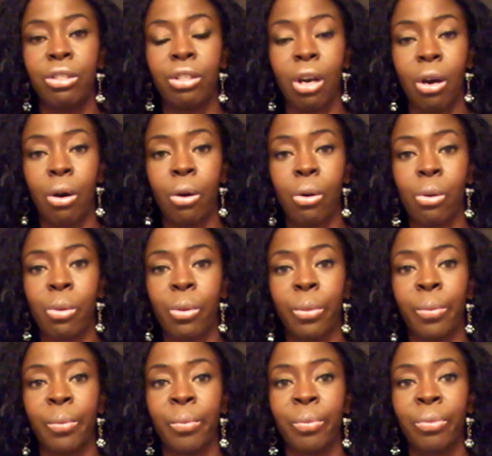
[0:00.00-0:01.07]
So
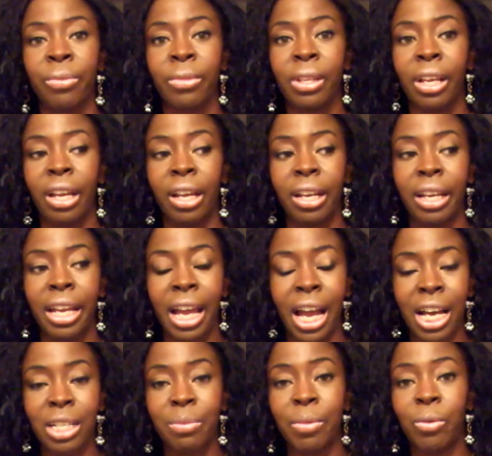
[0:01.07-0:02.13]

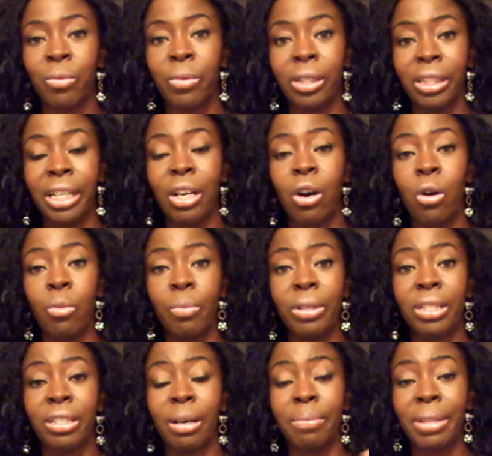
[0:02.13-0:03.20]
CASPA really
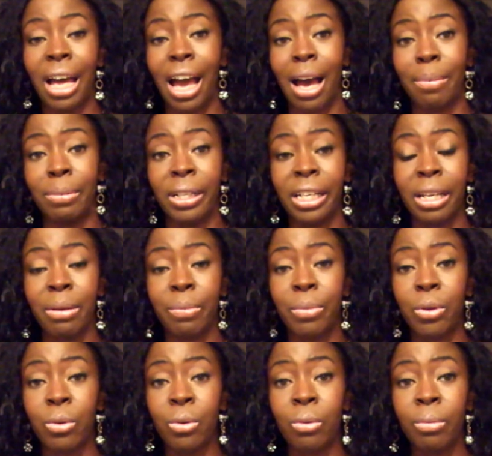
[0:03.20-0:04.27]
opens up the applicant
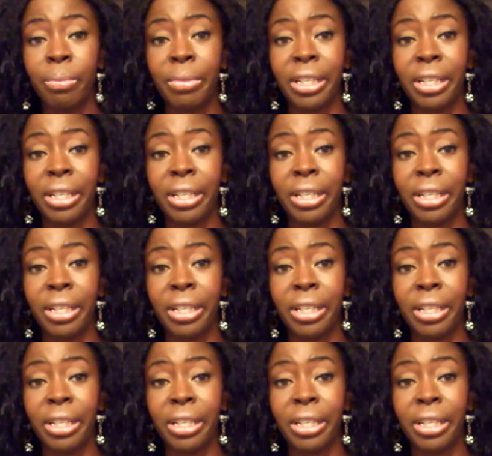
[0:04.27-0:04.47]
pool,